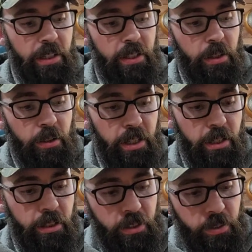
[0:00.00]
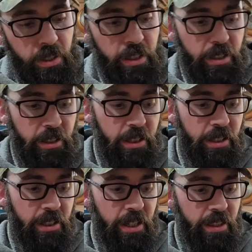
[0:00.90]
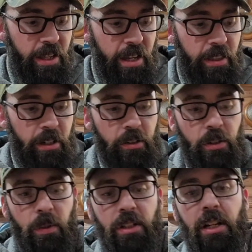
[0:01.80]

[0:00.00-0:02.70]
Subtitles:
So in instances like that, that also works.